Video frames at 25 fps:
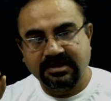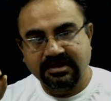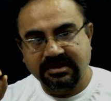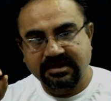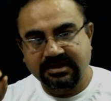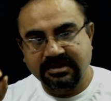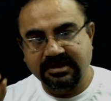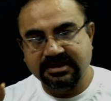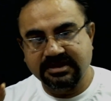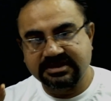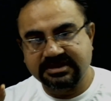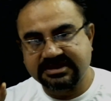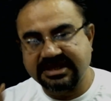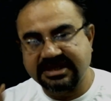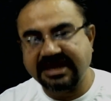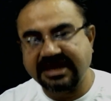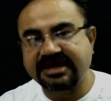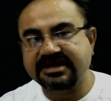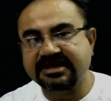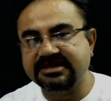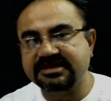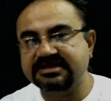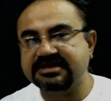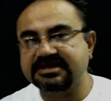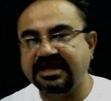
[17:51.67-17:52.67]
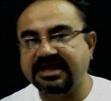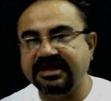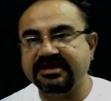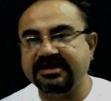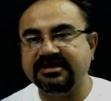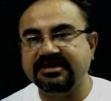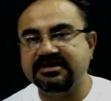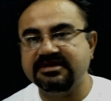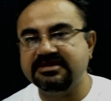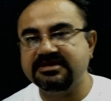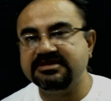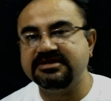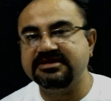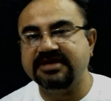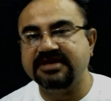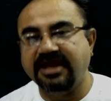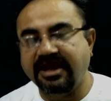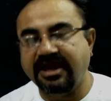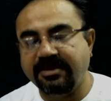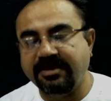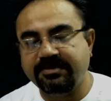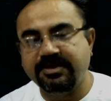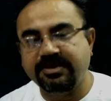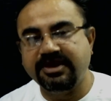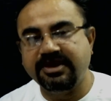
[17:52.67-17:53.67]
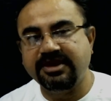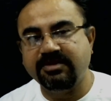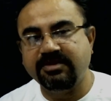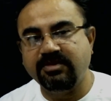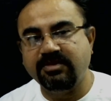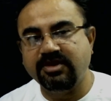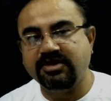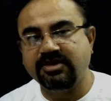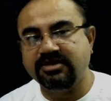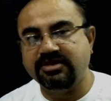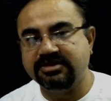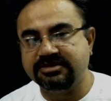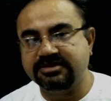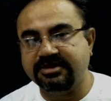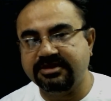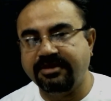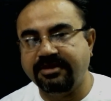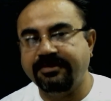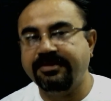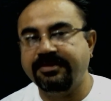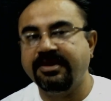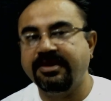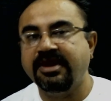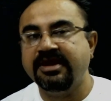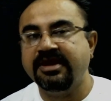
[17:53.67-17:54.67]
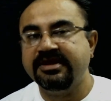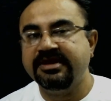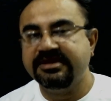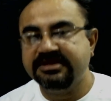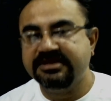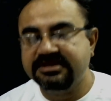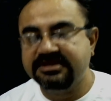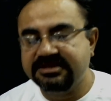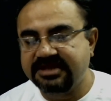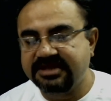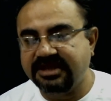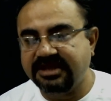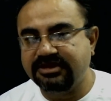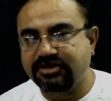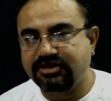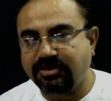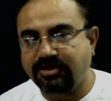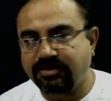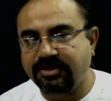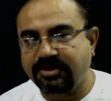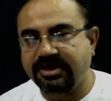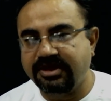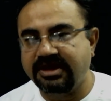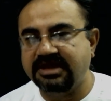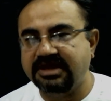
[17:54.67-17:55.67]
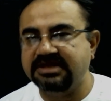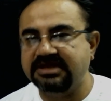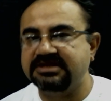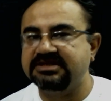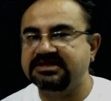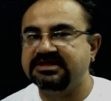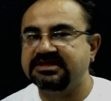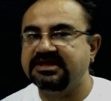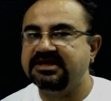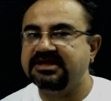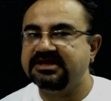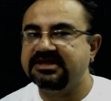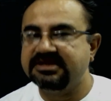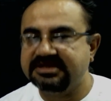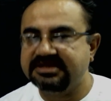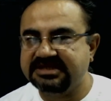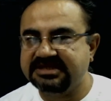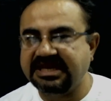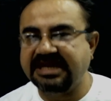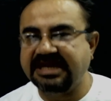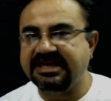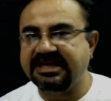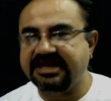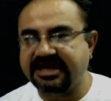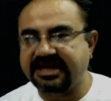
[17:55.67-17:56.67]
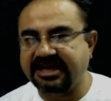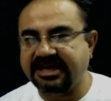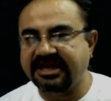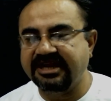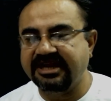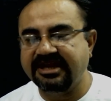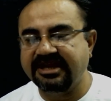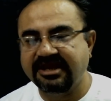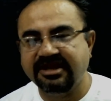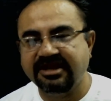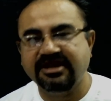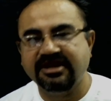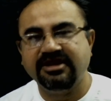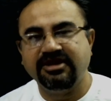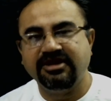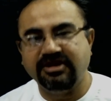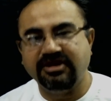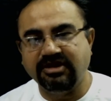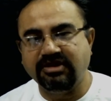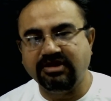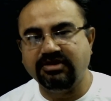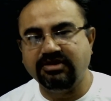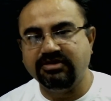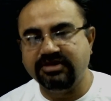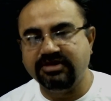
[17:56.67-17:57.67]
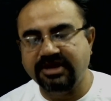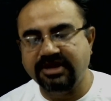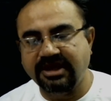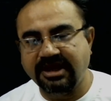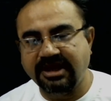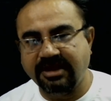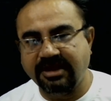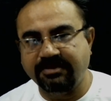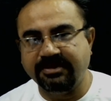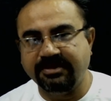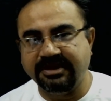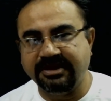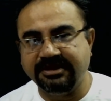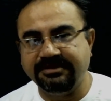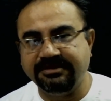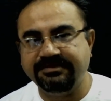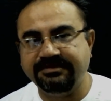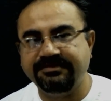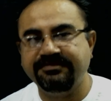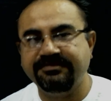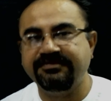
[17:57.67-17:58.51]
the citrus canker is happening because of Xanthomonas citri to the lemon.